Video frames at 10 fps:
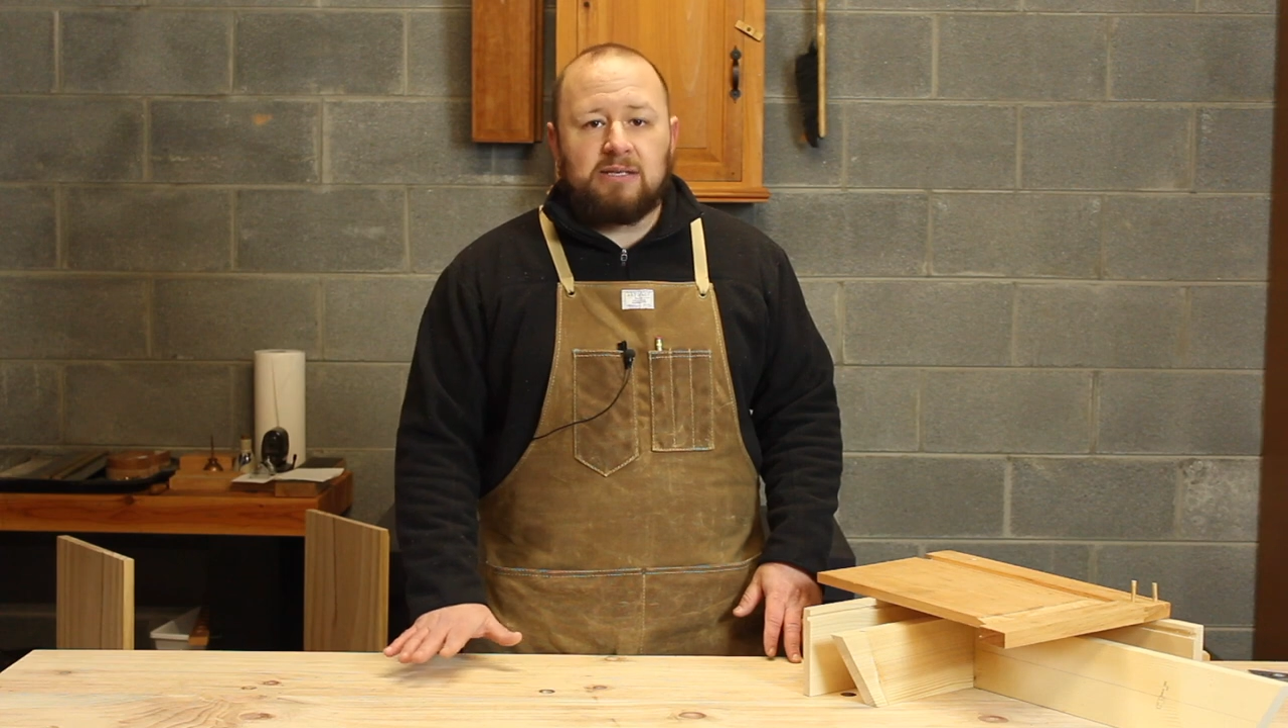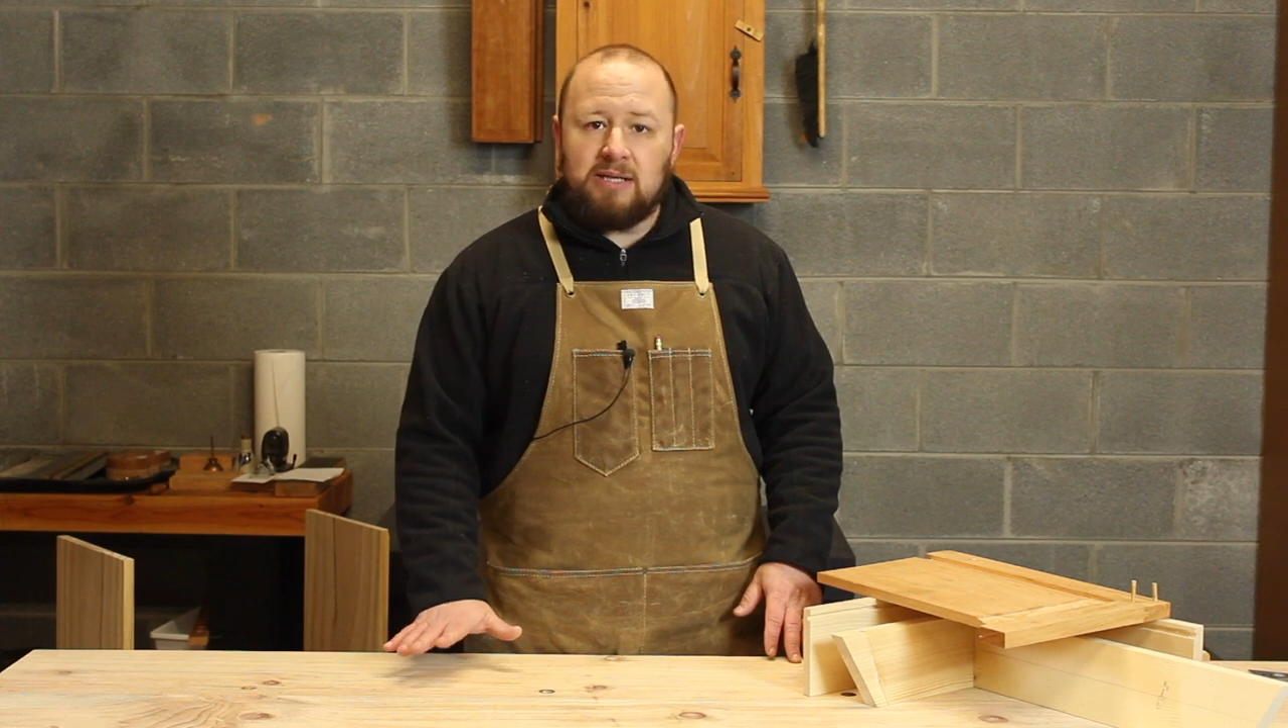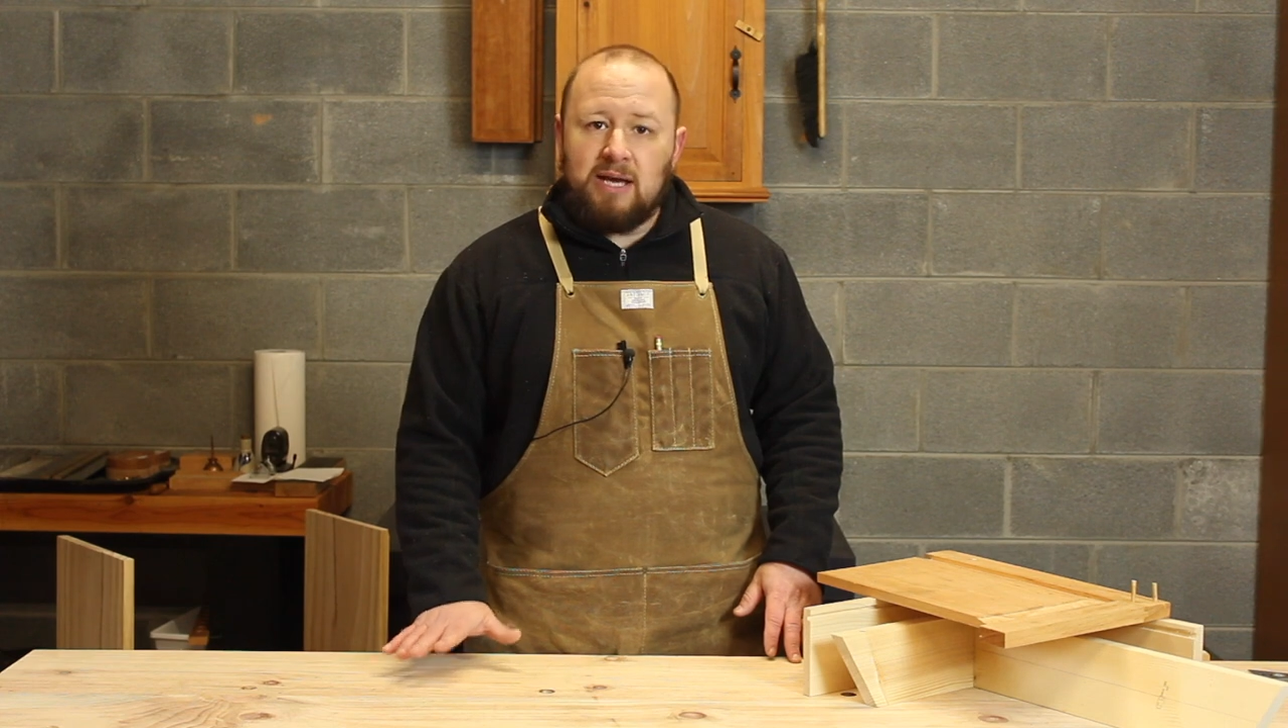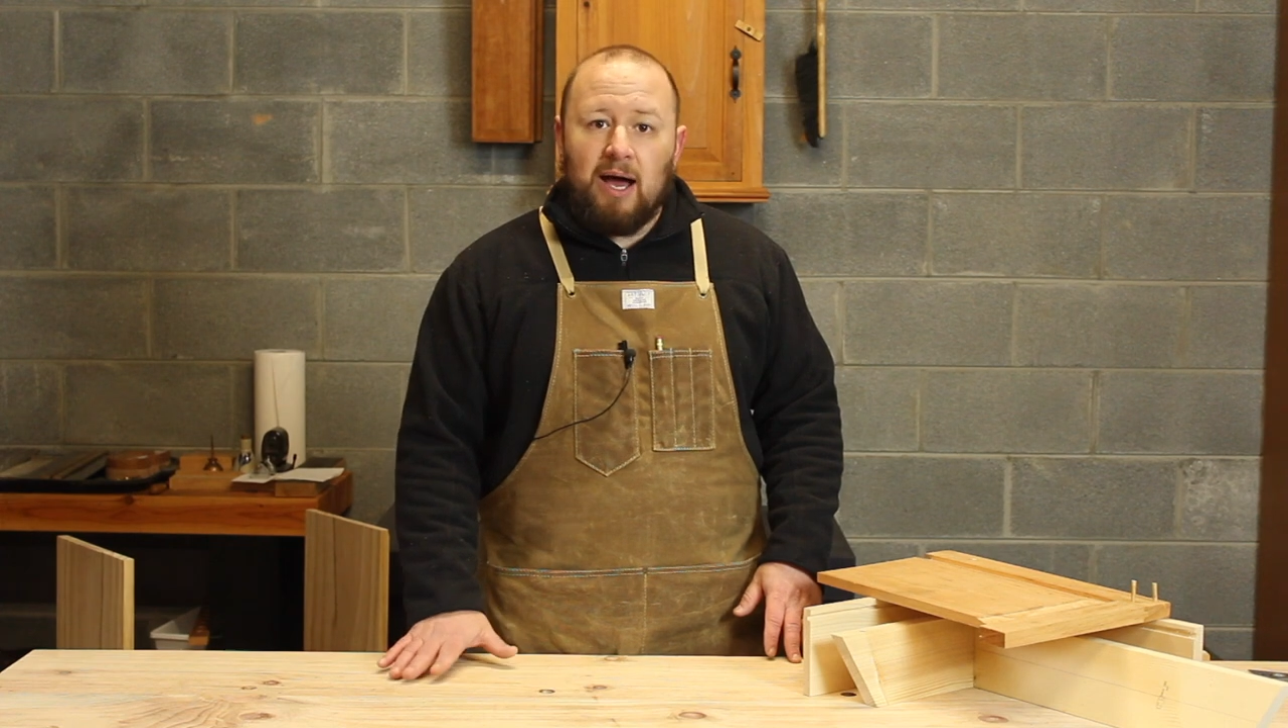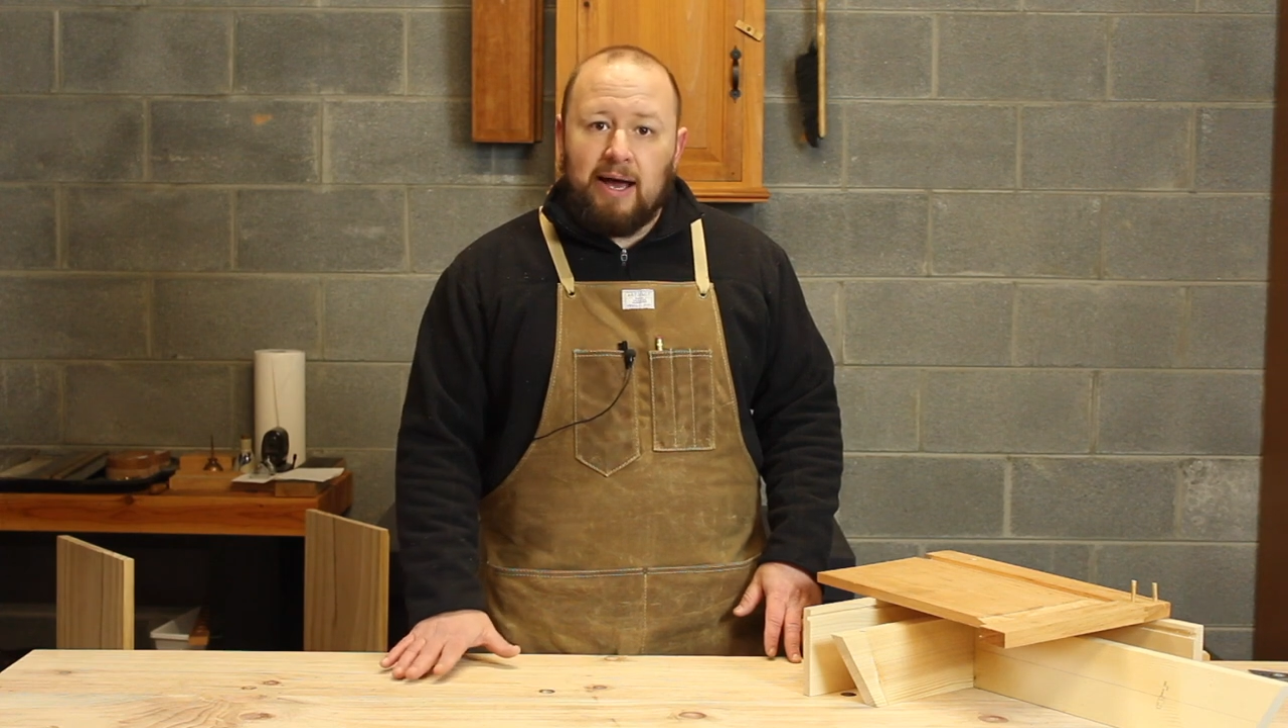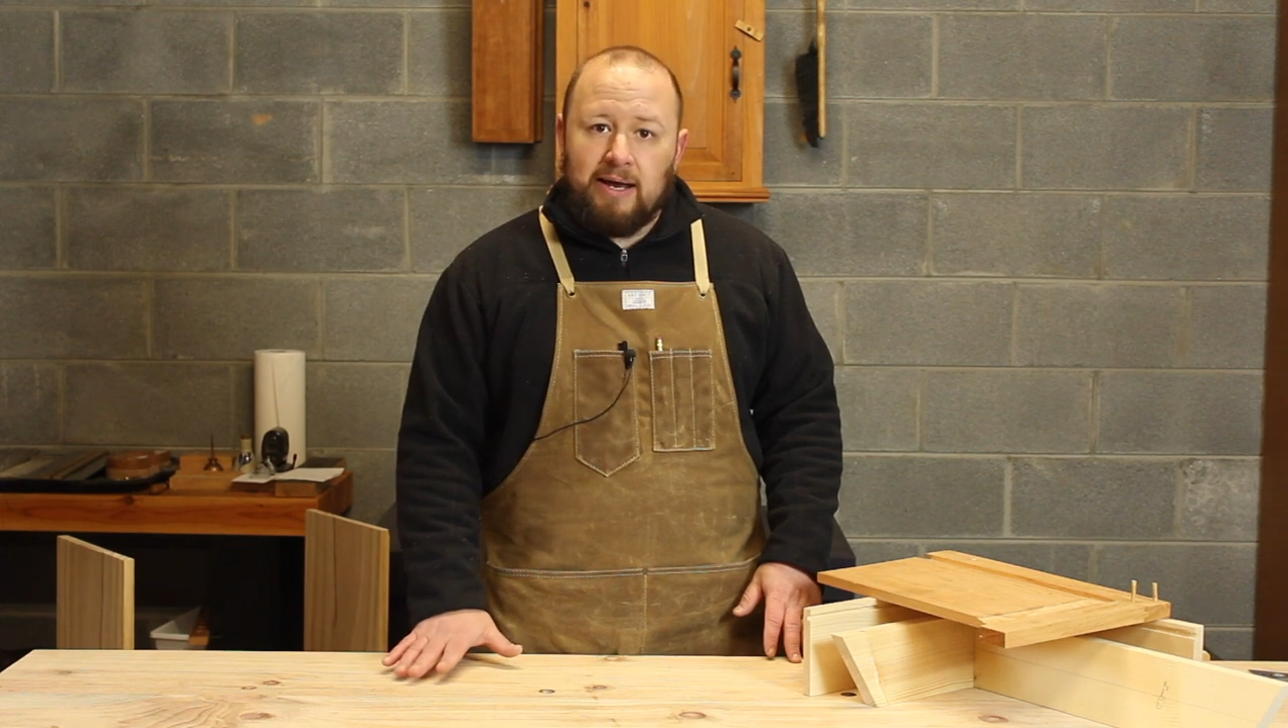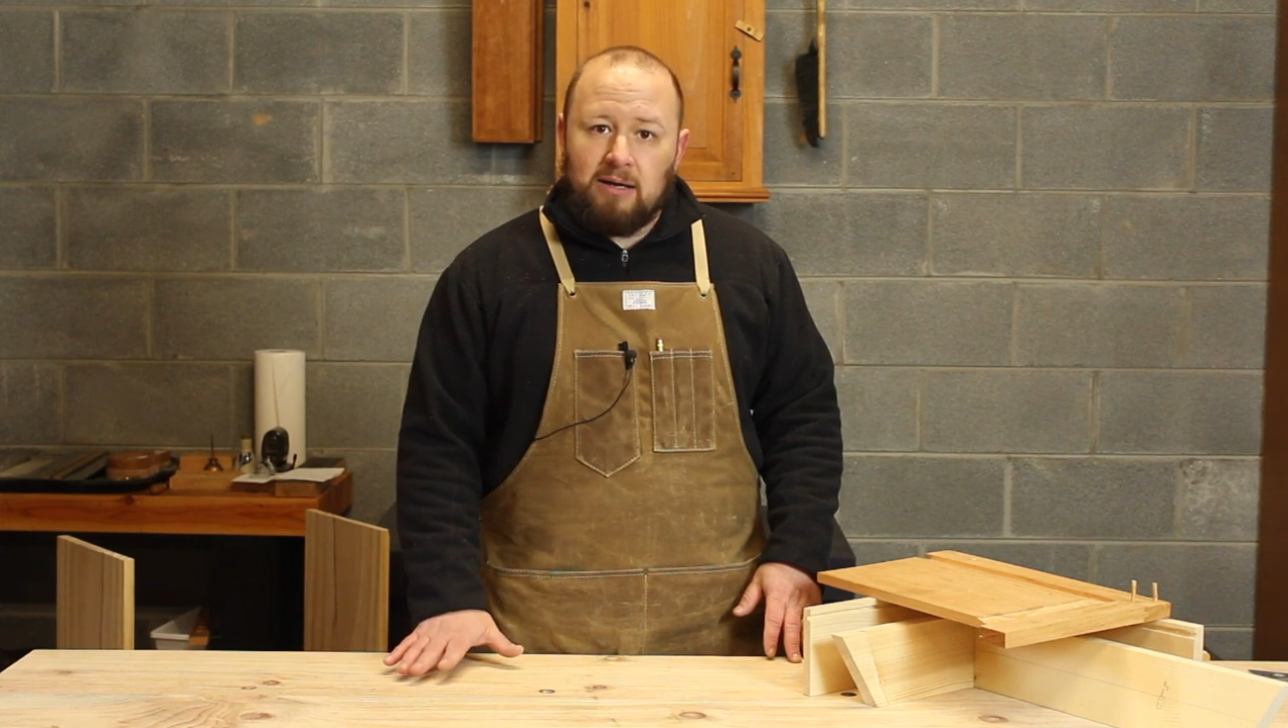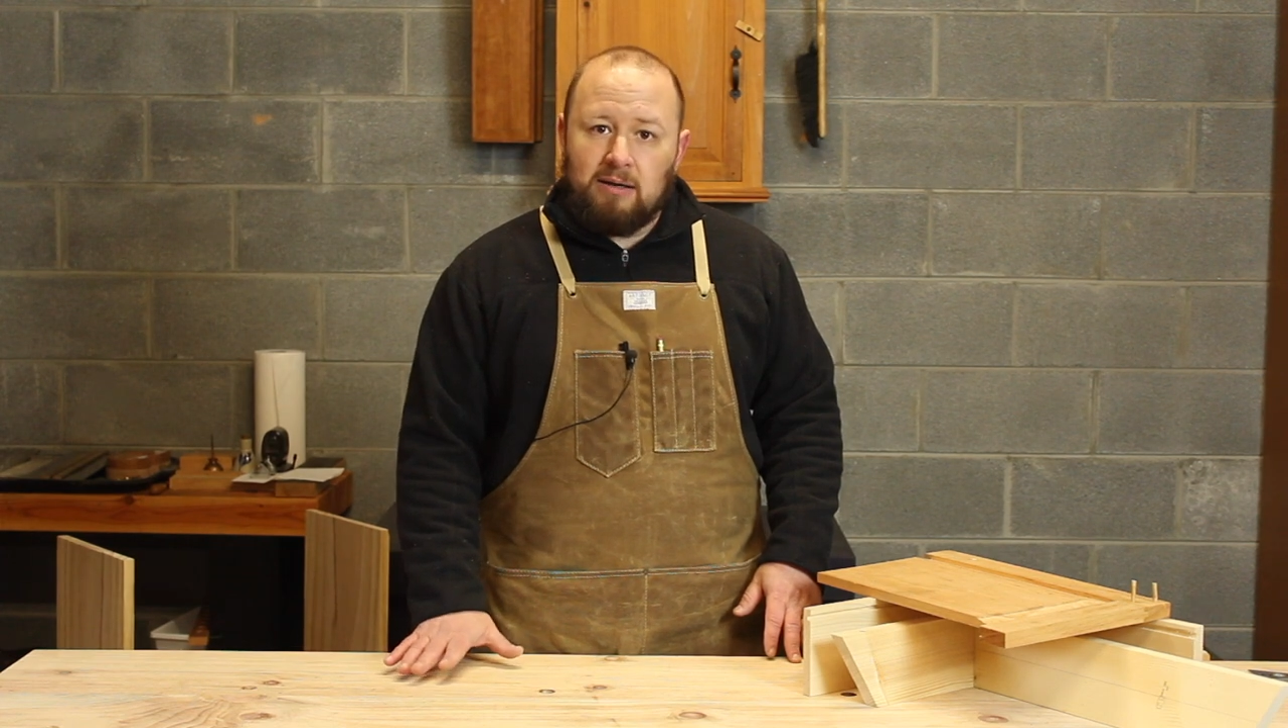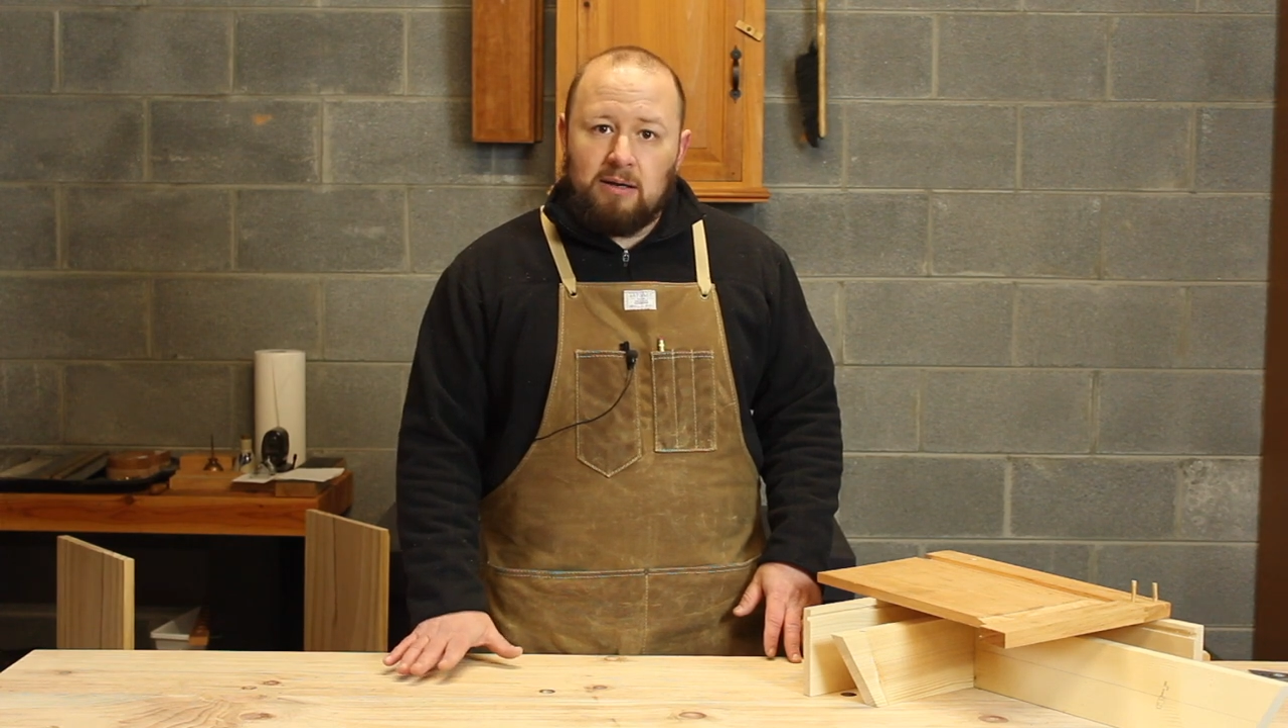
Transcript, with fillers: to the eye.